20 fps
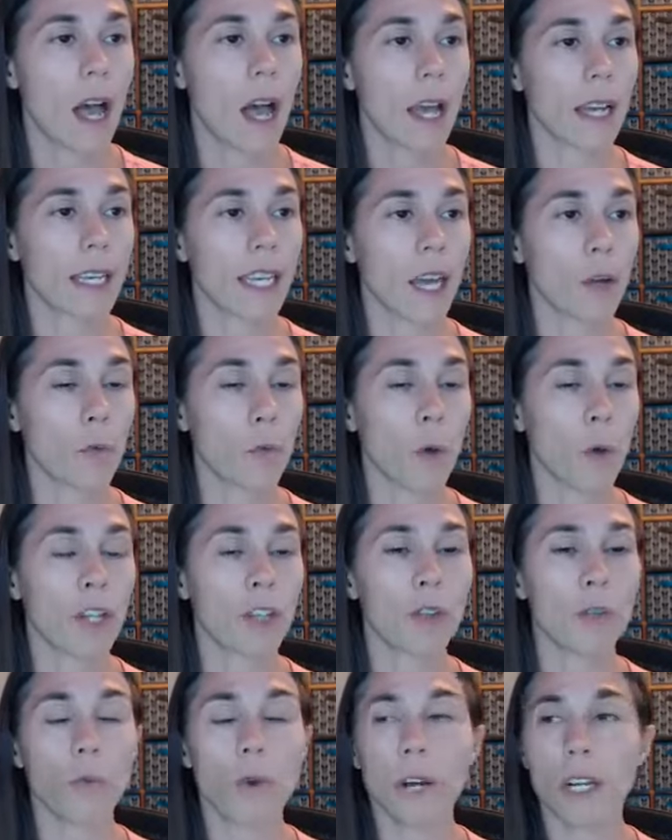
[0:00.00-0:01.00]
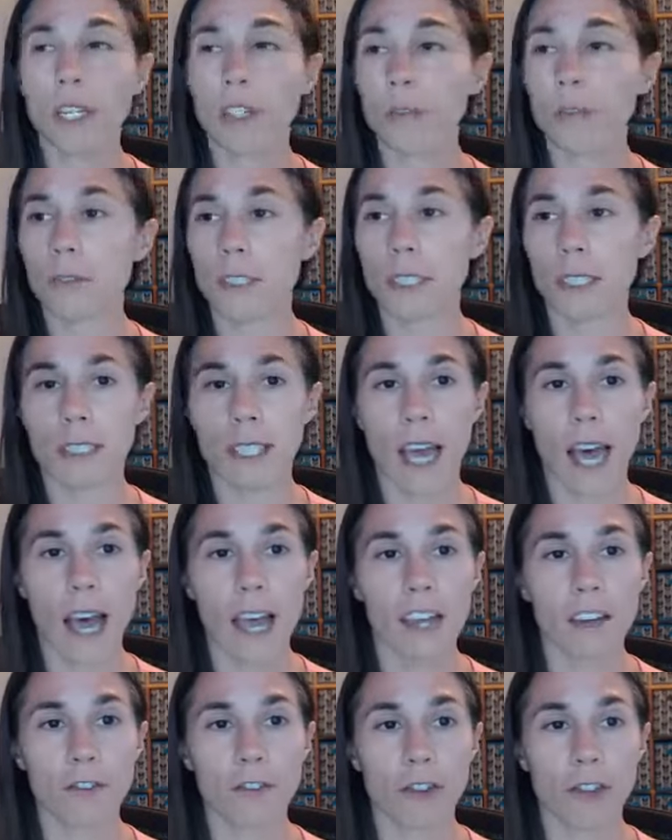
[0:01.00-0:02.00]
Again, when you want to use this,
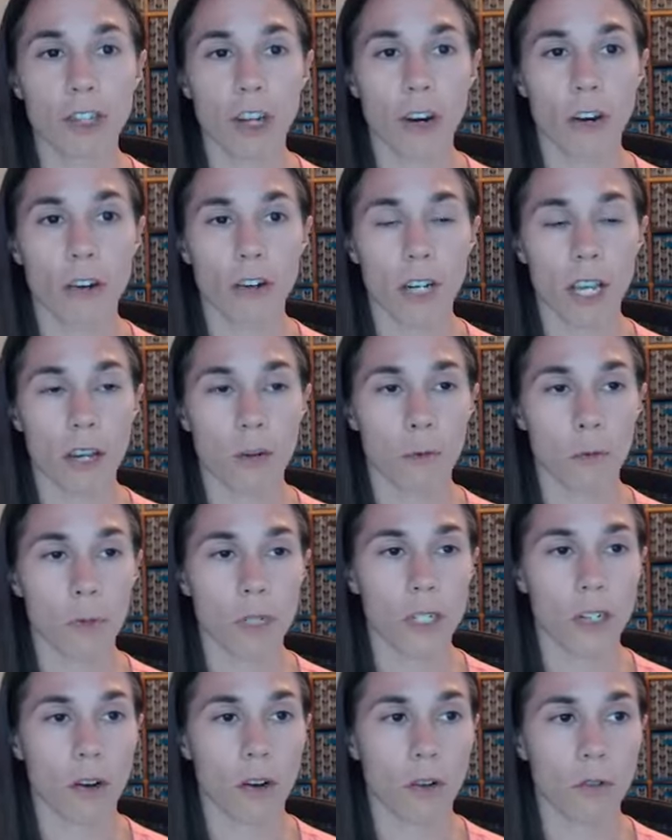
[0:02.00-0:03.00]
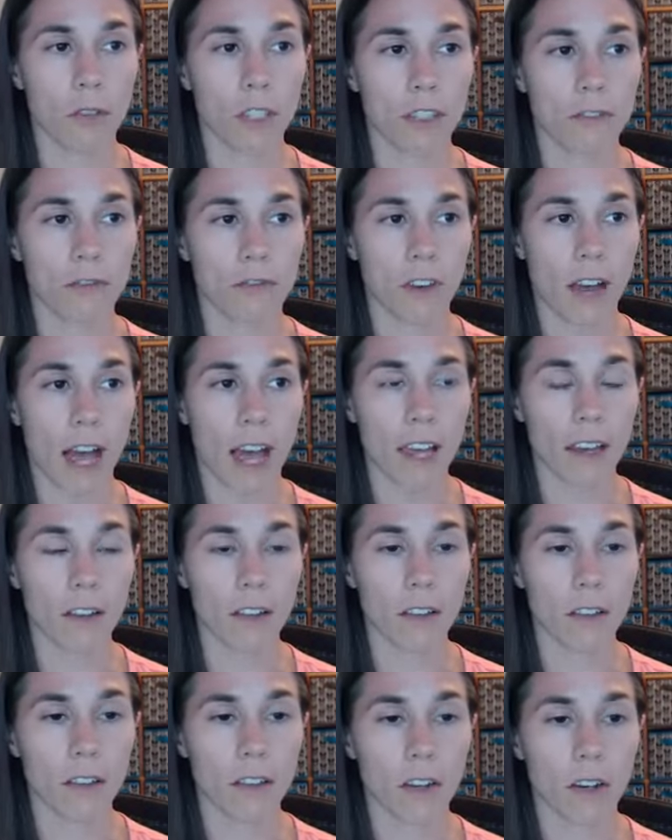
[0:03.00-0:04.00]
I have shared a read-only
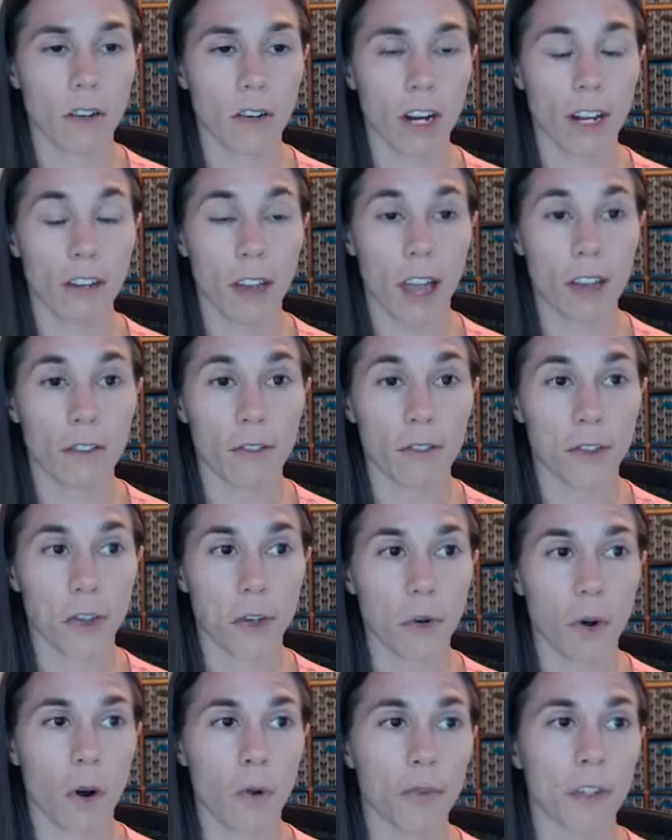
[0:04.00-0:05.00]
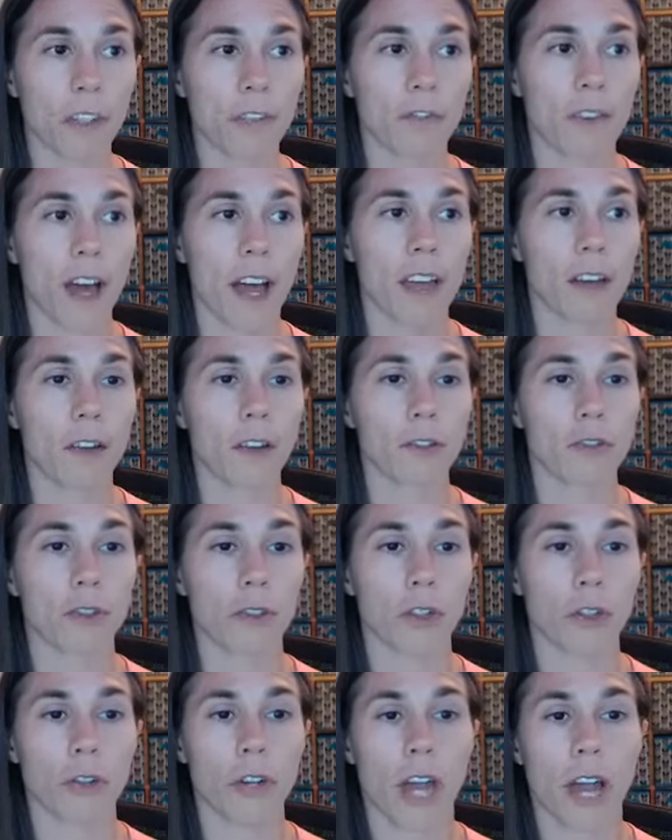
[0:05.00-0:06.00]
file or a view-only file,
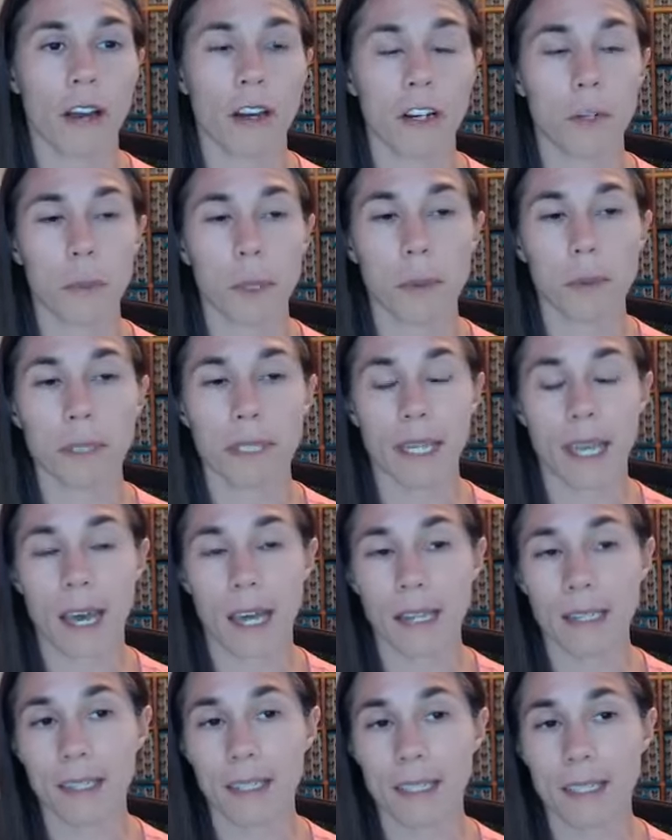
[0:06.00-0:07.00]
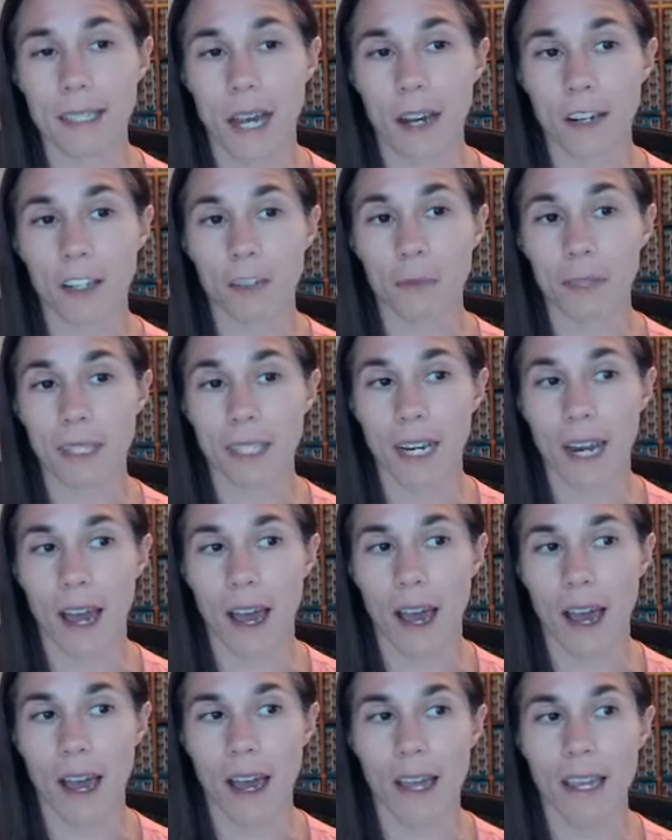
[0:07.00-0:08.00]
so you're not going to be able to edit the document that
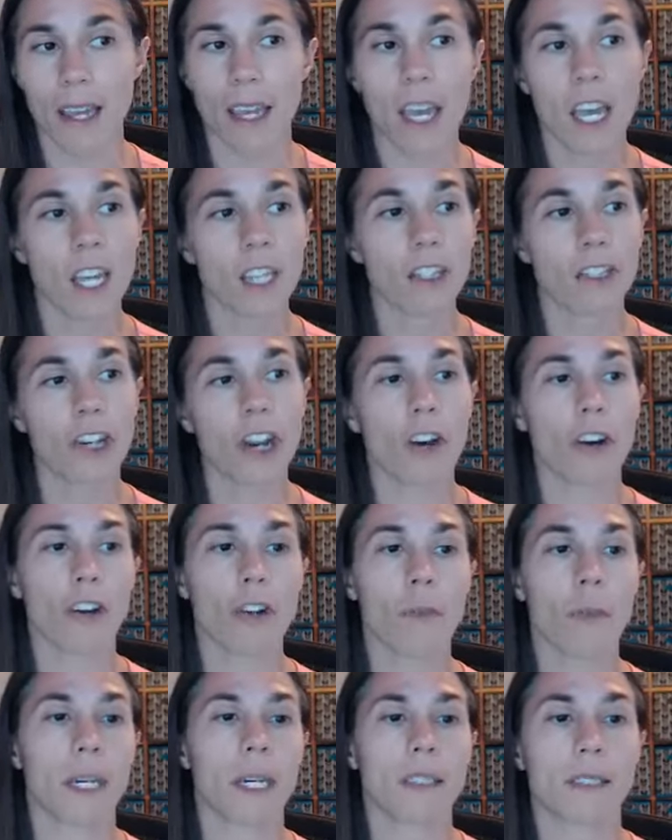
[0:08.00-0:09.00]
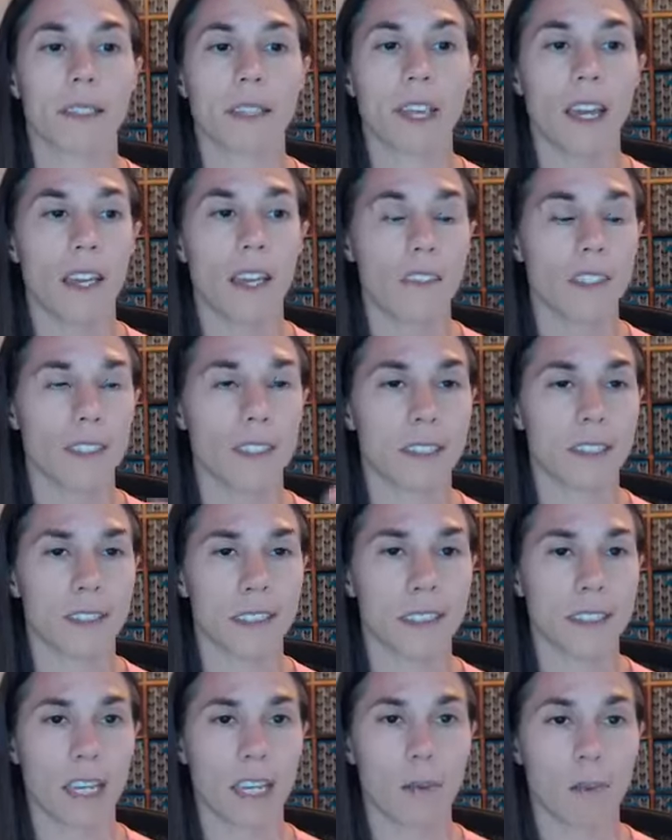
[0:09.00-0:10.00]
I shared because, again, this is
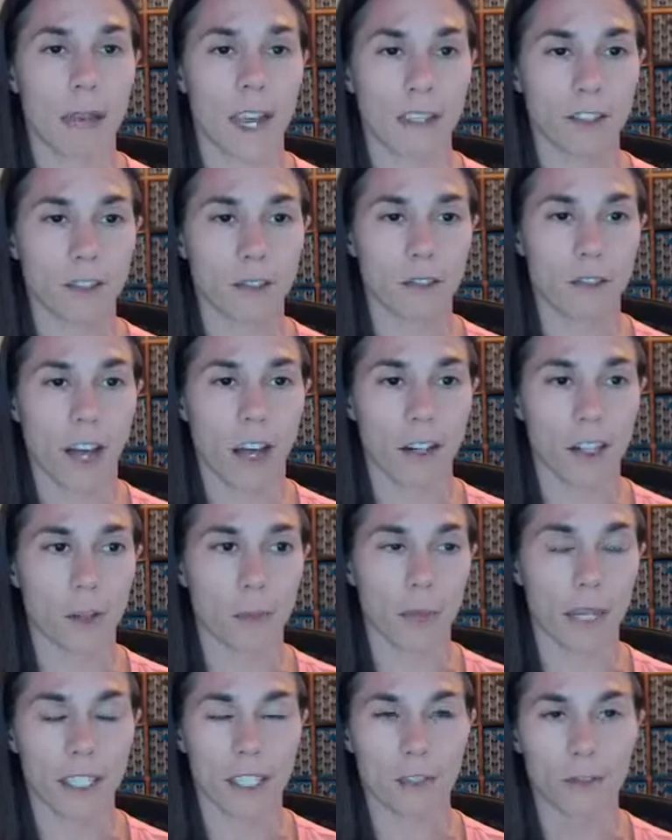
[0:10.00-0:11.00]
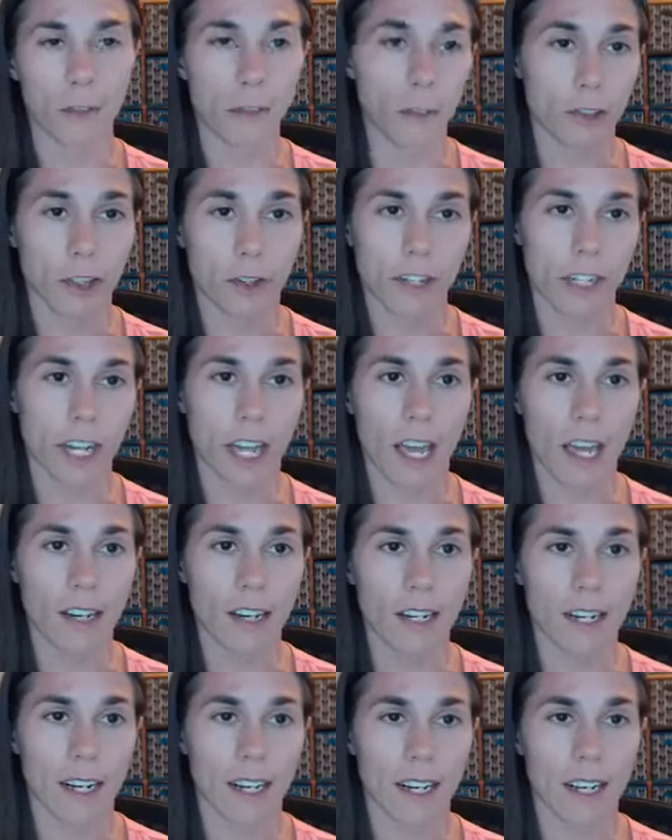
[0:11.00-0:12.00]
the same master document. If you started
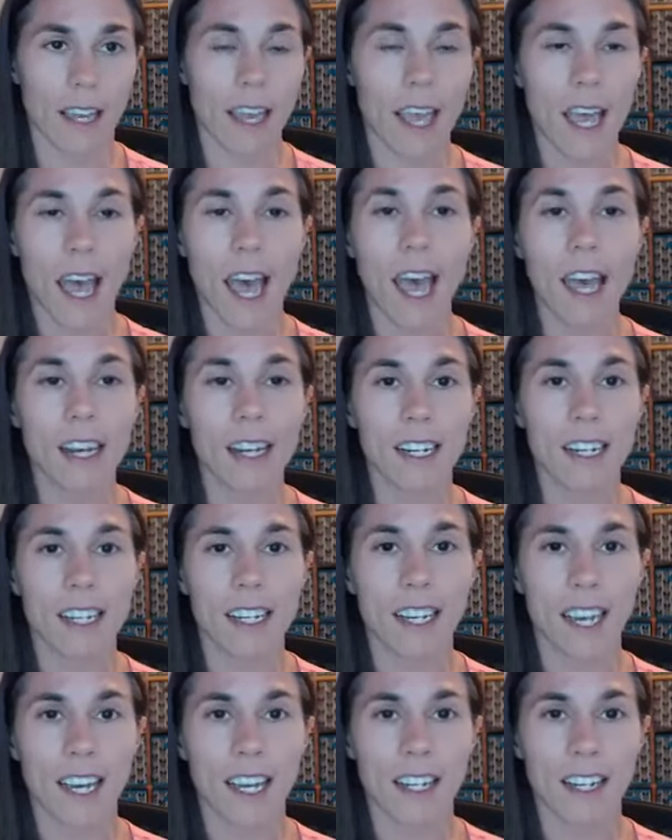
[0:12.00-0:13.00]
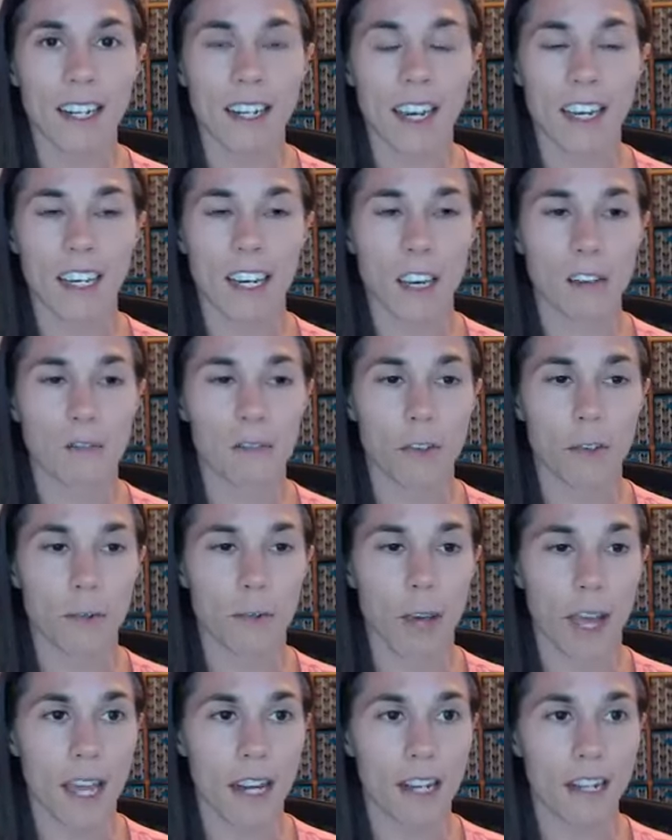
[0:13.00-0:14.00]
editing it and I gave
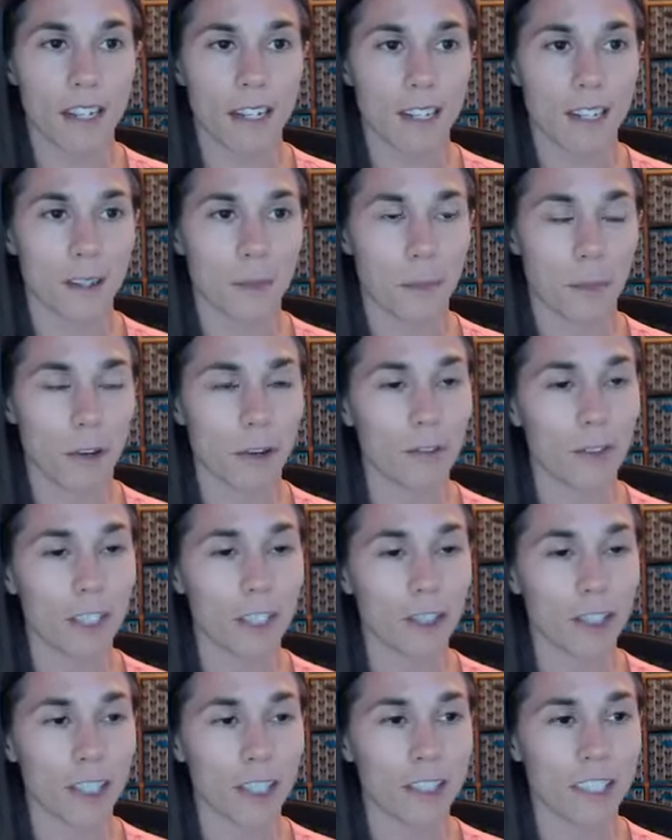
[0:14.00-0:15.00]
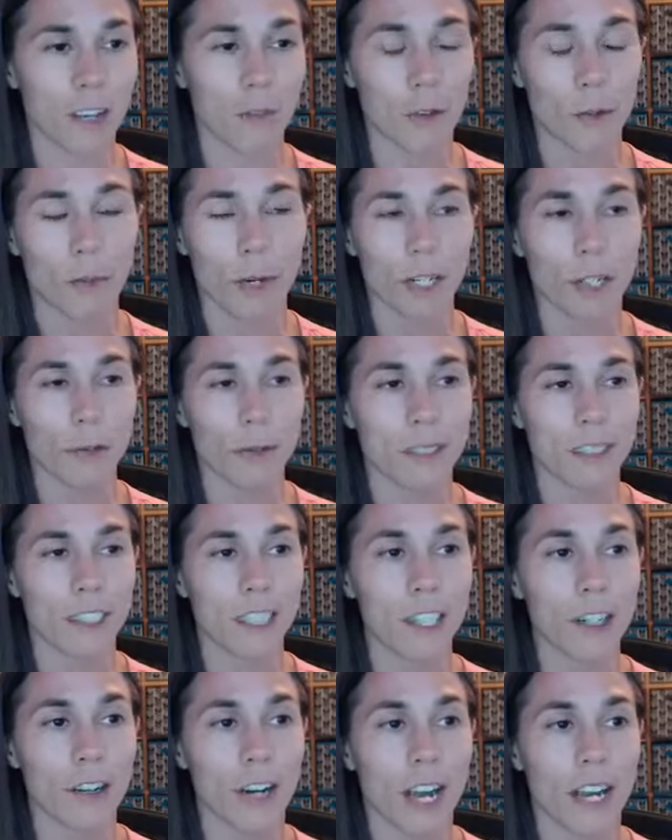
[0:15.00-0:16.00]
you editing privileges, everybody would
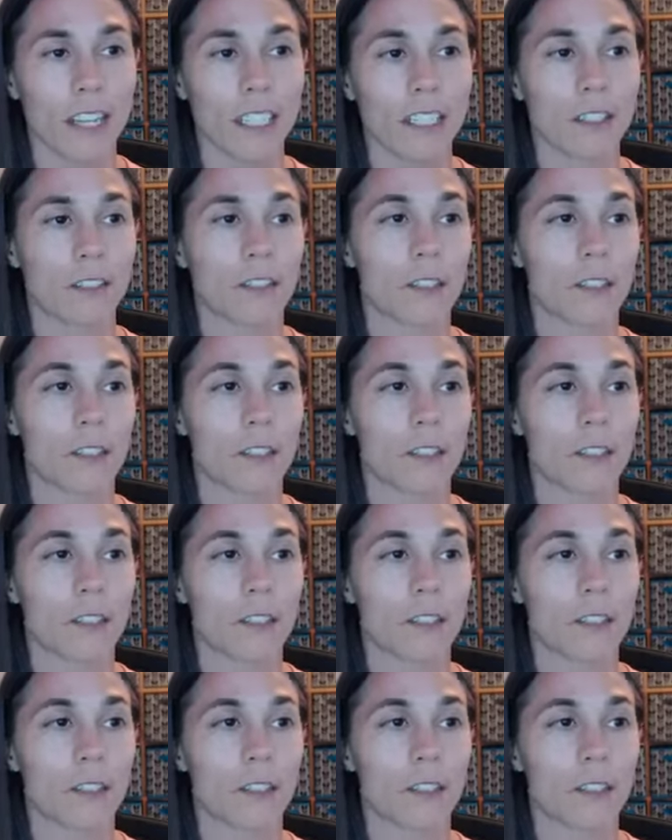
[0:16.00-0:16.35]
see your edits.